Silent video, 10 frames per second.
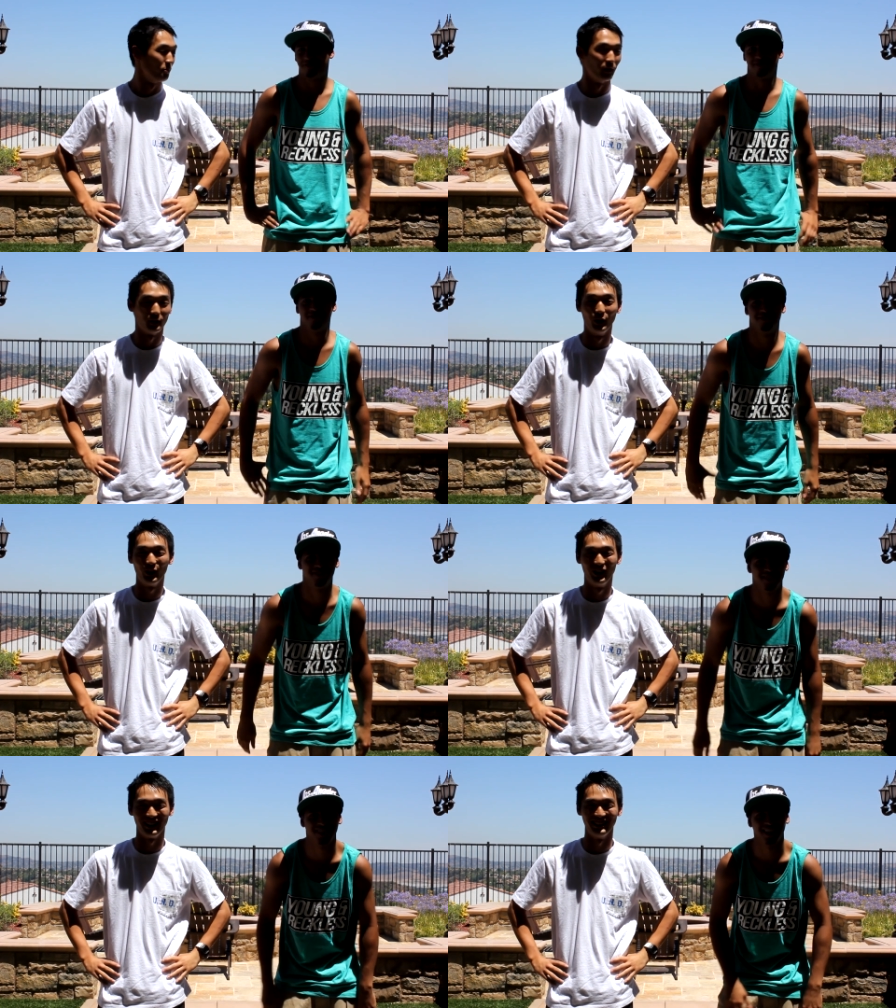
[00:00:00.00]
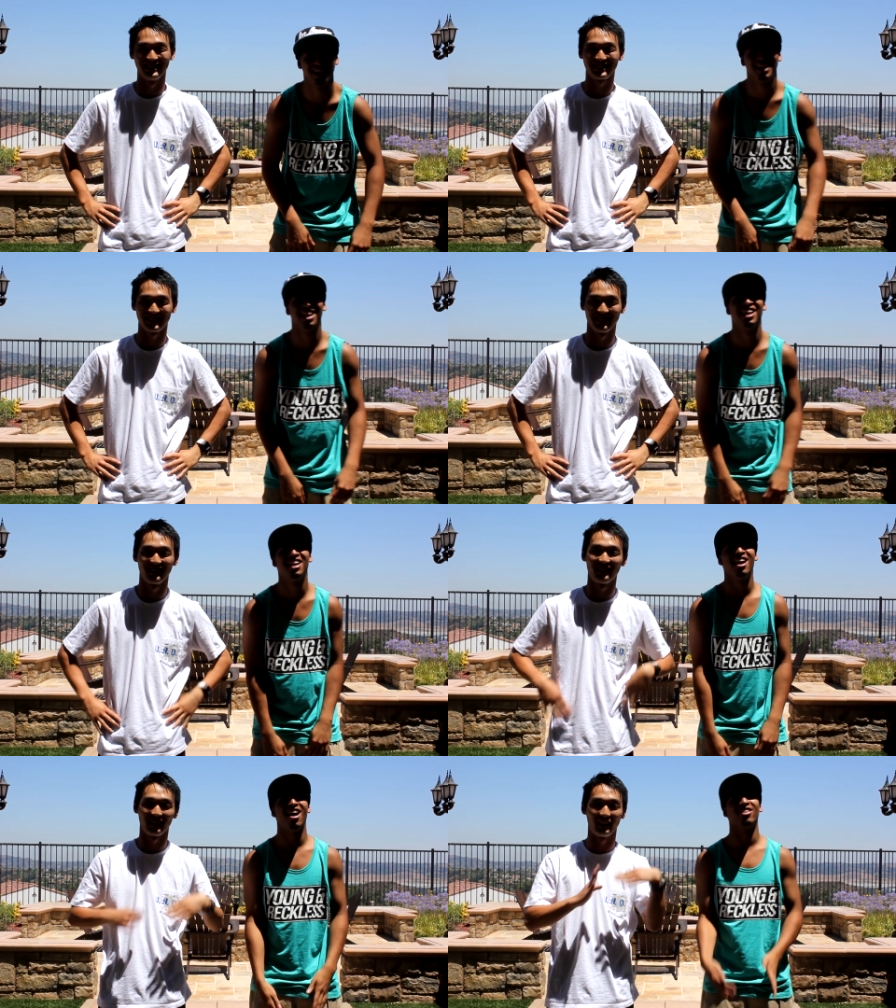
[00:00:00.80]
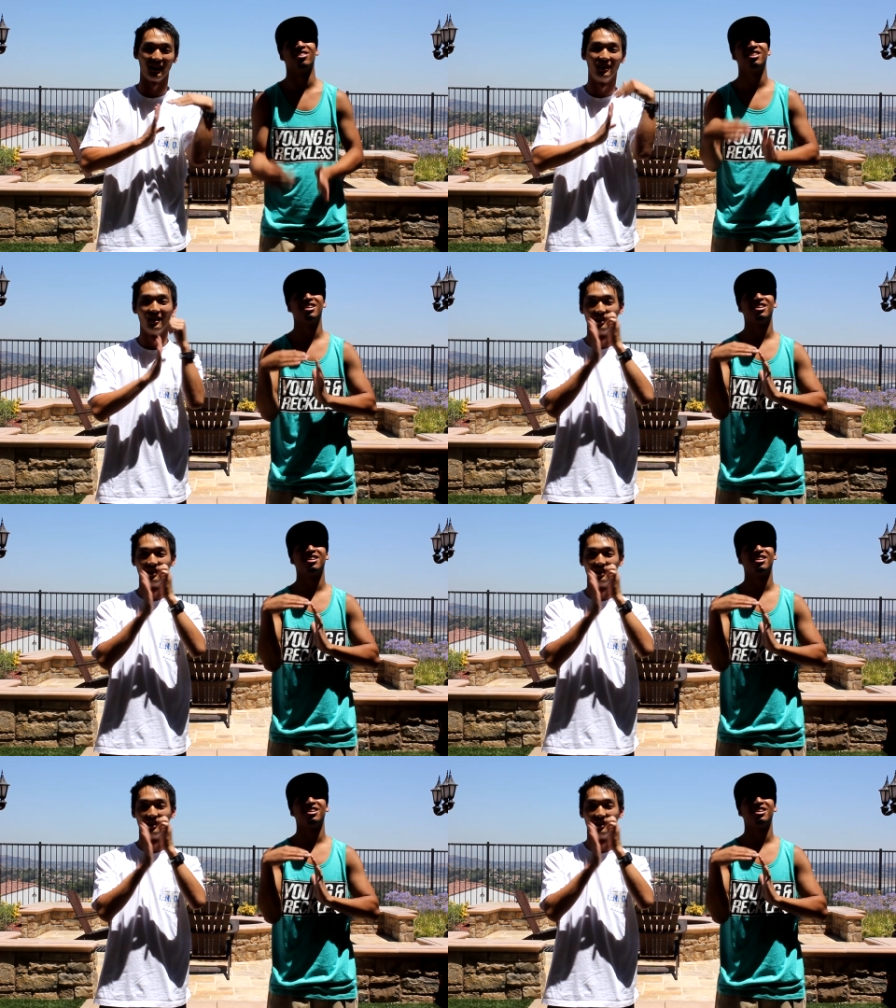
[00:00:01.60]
But anyways, yeah.